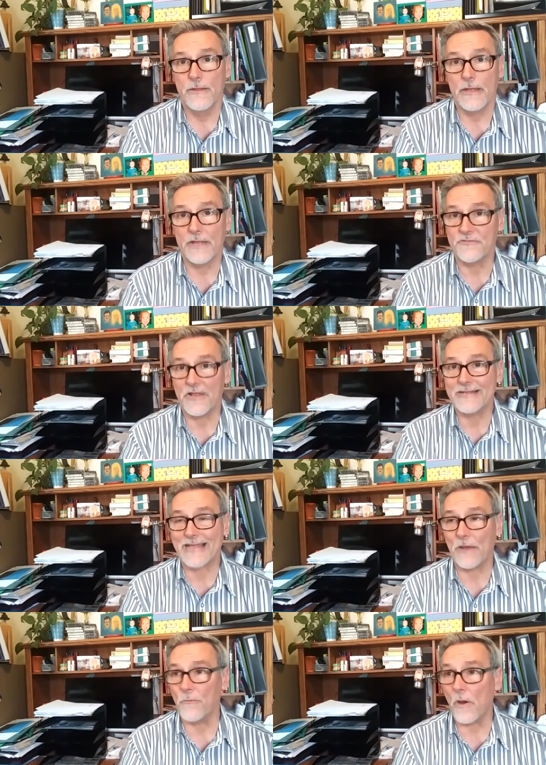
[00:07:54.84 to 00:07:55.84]
And it's not
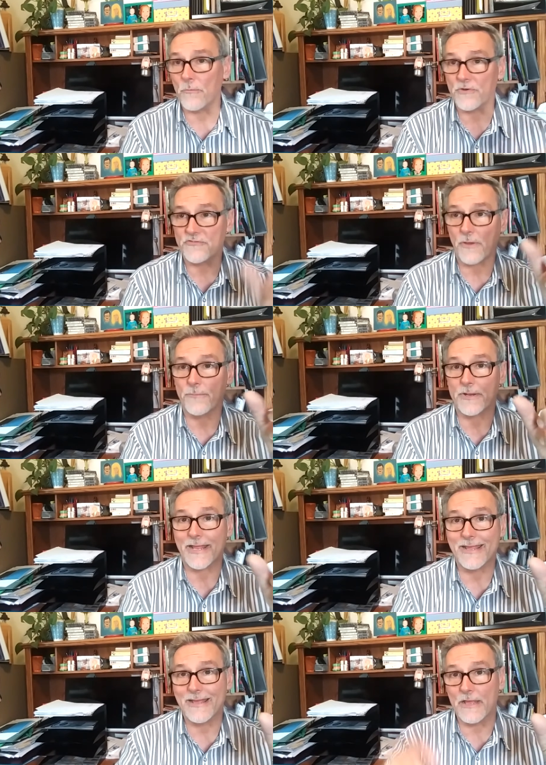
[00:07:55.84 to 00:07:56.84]
that one where
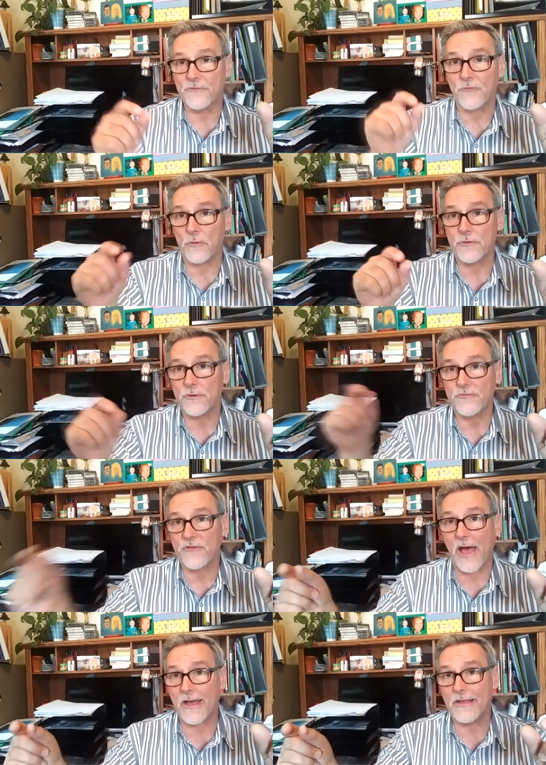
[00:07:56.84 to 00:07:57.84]
somebody is on your
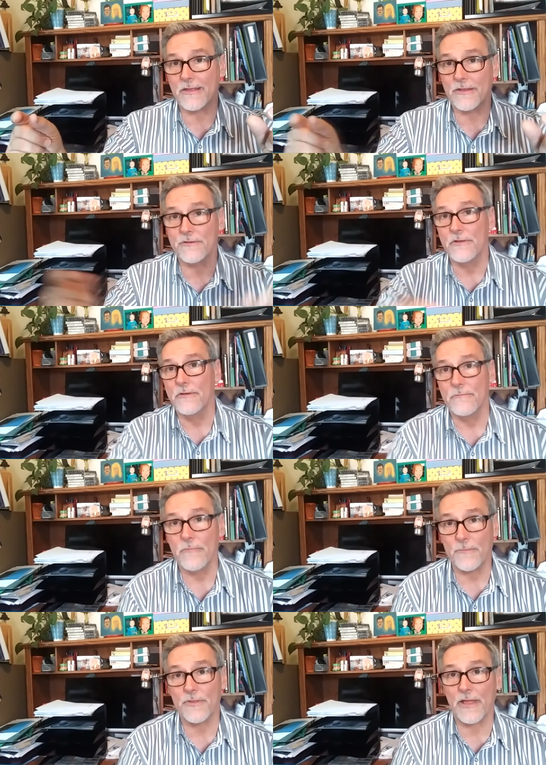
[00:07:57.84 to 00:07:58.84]
side.
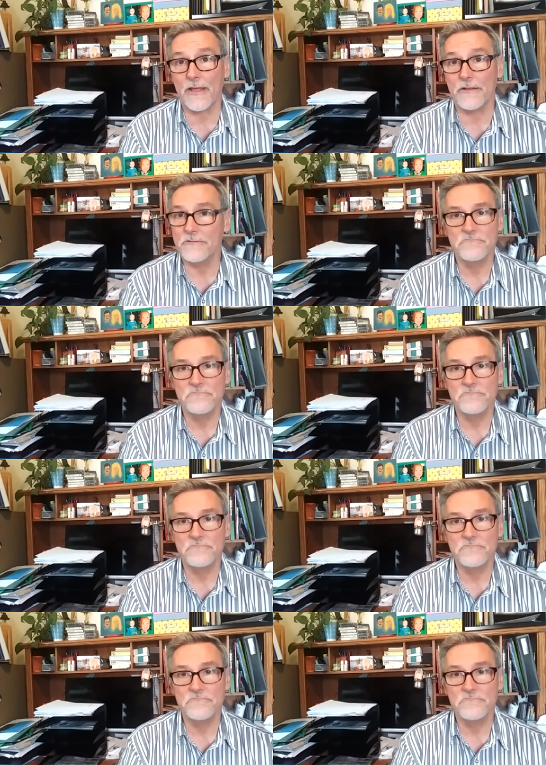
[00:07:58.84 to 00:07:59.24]
Remember that?